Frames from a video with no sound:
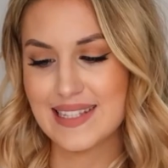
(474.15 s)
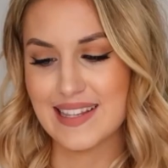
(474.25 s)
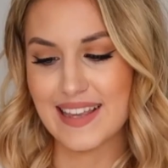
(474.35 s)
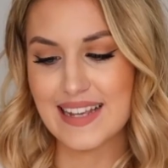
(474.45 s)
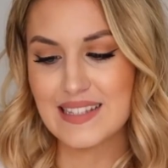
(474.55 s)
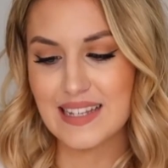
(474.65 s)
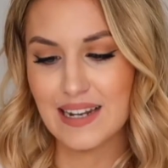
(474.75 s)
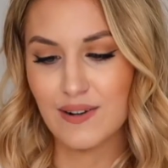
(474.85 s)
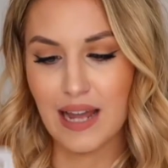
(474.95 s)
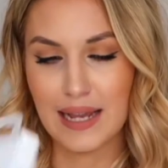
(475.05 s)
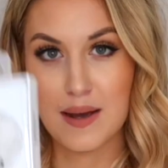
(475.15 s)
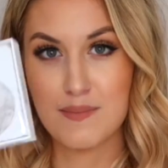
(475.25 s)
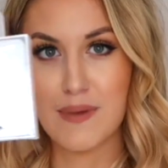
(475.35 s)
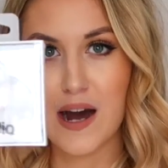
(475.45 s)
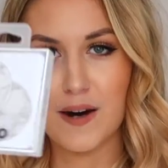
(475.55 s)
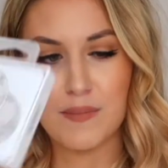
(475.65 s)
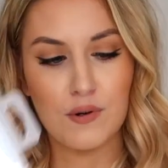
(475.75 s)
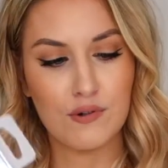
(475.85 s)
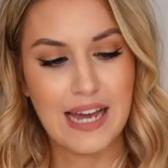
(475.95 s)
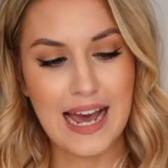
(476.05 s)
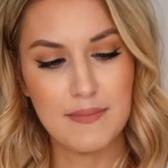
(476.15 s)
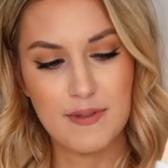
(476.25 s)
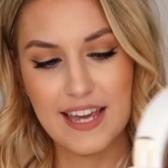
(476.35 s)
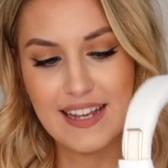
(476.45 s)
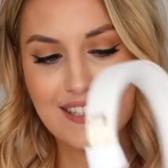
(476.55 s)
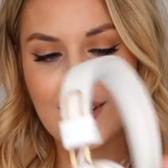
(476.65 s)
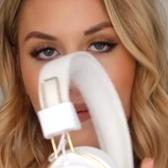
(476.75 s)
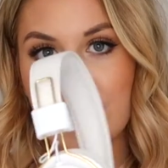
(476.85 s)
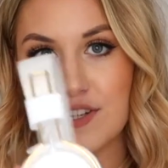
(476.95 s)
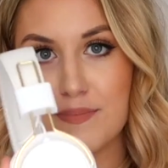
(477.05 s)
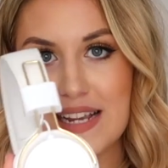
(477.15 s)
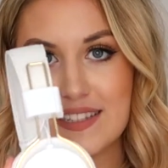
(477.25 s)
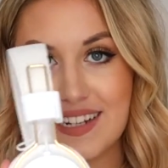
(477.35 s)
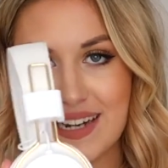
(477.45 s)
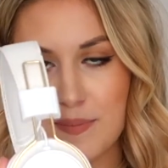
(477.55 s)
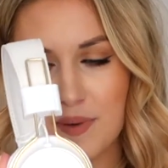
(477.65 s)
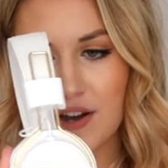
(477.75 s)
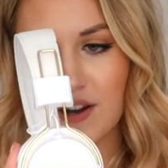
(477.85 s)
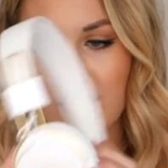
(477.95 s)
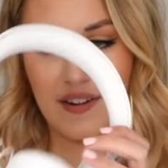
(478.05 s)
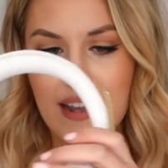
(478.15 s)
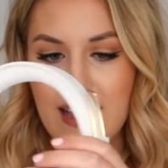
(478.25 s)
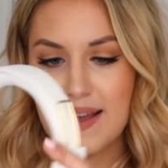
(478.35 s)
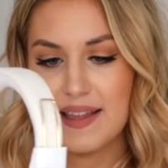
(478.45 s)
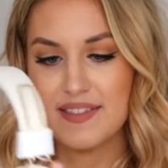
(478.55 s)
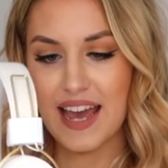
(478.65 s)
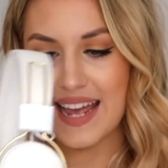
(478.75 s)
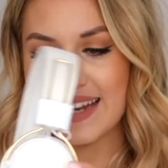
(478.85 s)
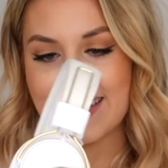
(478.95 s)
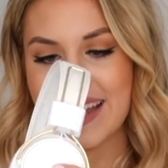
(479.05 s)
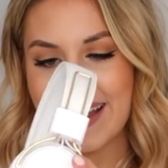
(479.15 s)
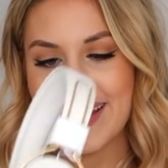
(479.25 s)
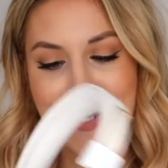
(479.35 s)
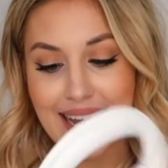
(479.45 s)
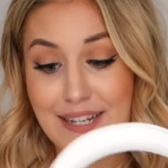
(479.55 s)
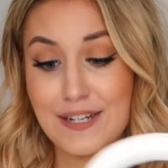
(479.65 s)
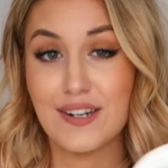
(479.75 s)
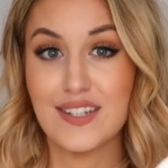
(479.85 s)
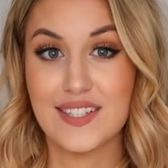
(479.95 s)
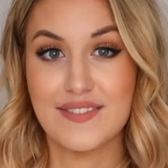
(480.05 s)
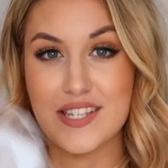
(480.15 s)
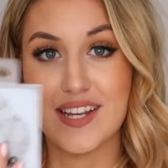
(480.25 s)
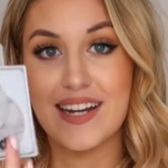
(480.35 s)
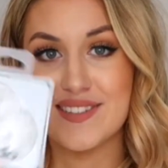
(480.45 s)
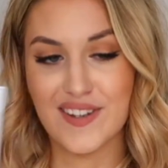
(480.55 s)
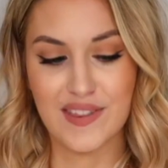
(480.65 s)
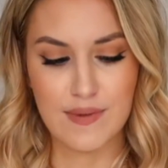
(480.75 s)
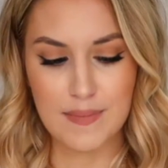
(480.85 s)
So these are little like marble cap things which you basically put on the end here, and they do lots of designs on the